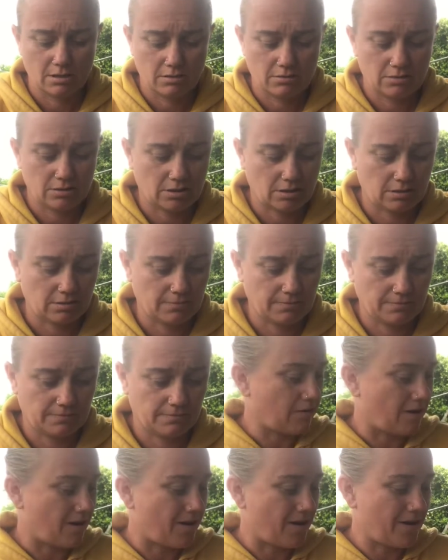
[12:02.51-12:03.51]
So
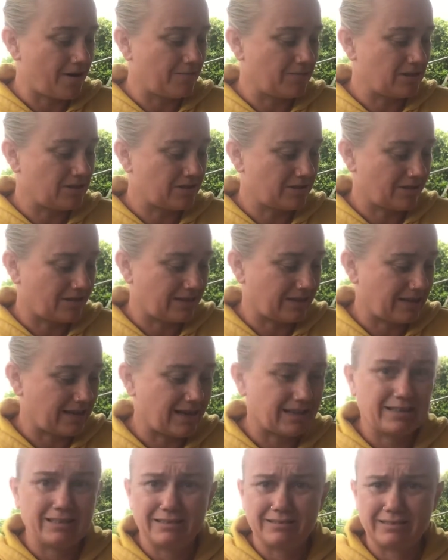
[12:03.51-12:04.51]
I'm just going to
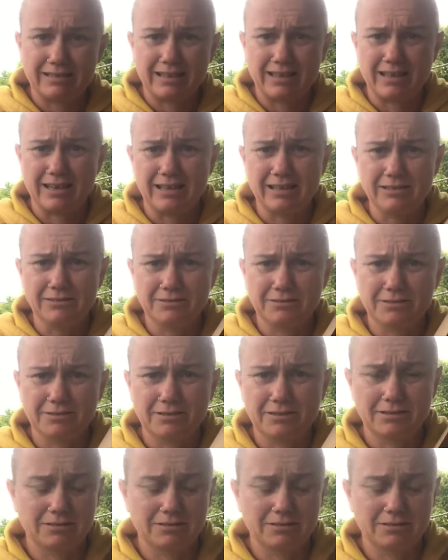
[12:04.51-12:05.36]
cut it in half,